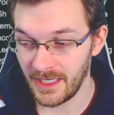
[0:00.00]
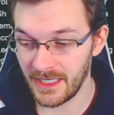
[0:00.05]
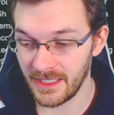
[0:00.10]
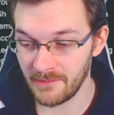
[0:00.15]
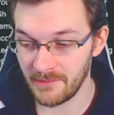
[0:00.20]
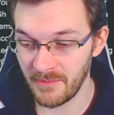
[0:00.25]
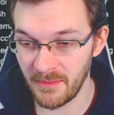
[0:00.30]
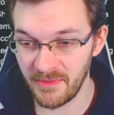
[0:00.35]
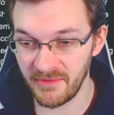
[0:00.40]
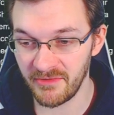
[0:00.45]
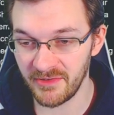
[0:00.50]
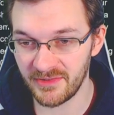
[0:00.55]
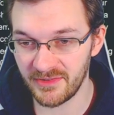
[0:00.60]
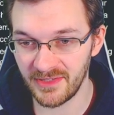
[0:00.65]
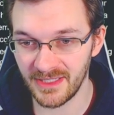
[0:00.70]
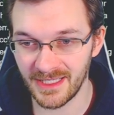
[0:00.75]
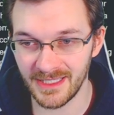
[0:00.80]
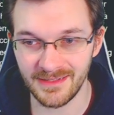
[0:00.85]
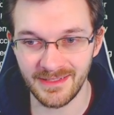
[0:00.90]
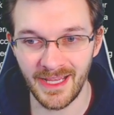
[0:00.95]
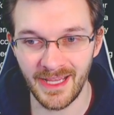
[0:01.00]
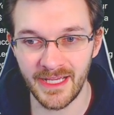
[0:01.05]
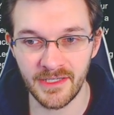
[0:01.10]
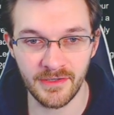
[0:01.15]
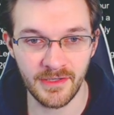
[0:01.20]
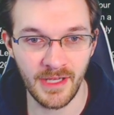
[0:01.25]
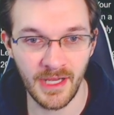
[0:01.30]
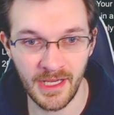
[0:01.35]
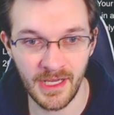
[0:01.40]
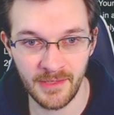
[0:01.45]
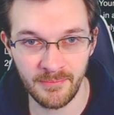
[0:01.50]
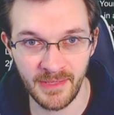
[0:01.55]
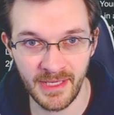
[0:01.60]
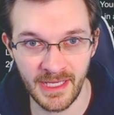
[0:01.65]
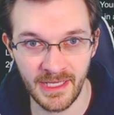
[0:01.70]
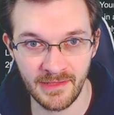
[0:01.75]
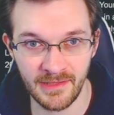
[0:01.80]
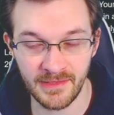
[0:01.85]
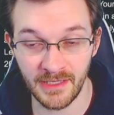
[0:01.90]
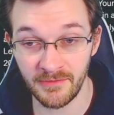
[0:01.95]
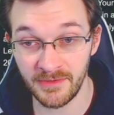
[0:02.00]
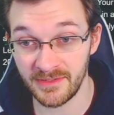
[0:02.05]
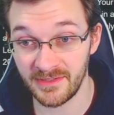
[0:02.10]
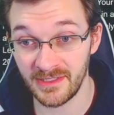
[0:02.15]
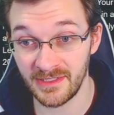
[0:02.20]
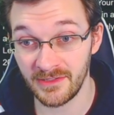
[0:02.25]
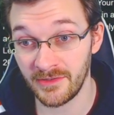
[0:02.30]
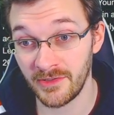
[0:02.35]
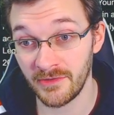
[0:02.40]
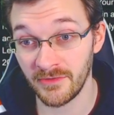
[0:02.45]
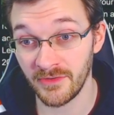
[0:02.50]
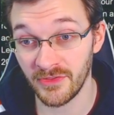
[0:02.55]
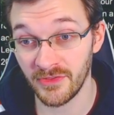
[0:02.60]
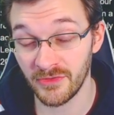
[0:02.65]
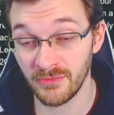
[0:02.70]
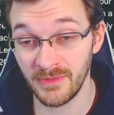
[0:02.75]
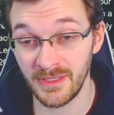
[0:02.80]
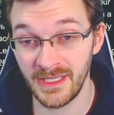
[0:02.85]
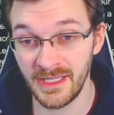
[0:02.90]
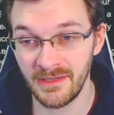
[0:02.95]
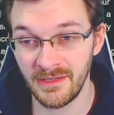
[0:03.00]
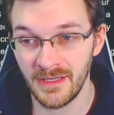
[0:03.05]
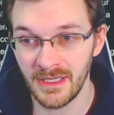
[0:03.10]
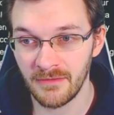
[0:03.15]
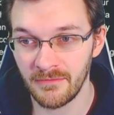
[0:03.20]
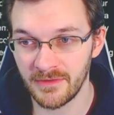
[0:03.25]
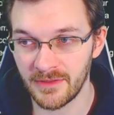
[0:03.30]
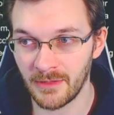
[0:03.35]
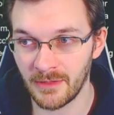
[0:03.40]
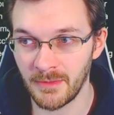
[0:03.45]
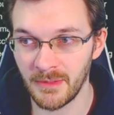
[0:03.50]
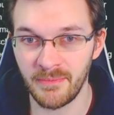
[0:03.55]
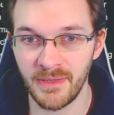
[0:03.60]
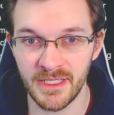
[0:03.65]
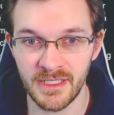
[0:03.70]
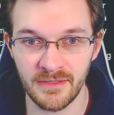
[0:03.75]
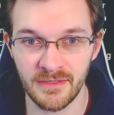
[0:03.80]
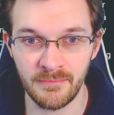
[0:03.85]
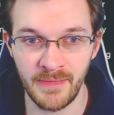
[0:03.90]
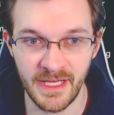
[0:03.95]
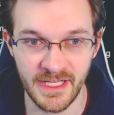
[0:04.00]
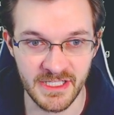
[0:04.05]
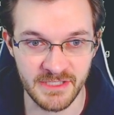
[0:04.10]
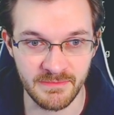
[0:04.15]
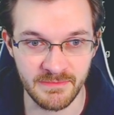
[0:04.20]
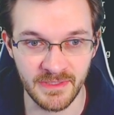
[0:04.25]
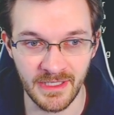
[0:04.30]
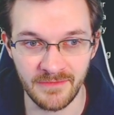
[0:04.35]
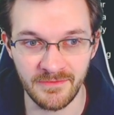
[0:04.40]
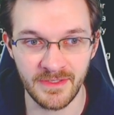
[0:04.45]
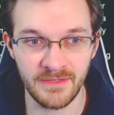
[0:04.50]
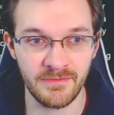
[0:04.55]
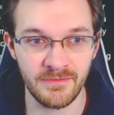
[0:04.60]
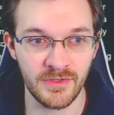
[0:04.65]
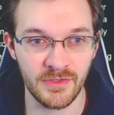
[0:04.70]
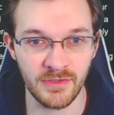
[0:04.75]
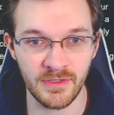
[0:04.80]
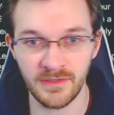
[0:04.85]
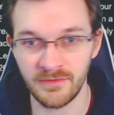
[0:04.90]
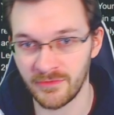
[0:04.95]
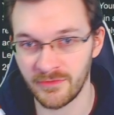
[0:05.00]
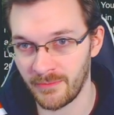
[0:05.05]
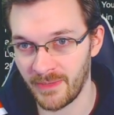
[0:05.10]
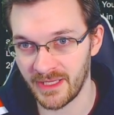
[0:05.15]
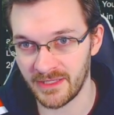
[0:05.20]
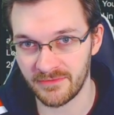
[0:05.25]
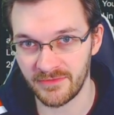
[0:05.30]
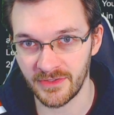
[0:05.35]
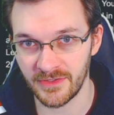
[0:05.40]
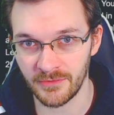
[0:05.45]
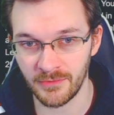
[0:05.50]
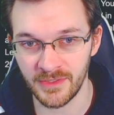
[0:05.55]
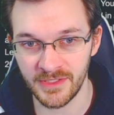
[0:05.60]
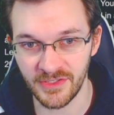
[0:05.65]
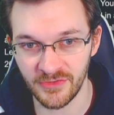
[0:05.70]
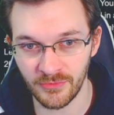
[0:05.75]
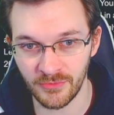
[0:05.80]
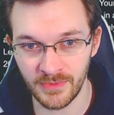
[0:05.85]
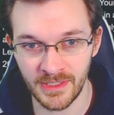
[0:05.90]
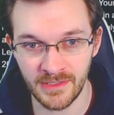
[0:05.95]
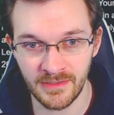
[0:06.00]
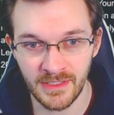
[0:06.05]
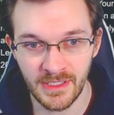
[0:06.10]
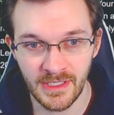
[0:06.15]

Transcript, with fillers: And maybe we see like a tighter combat like we see in two and three, with a little bit better management of inventory for Mass Effect one as well.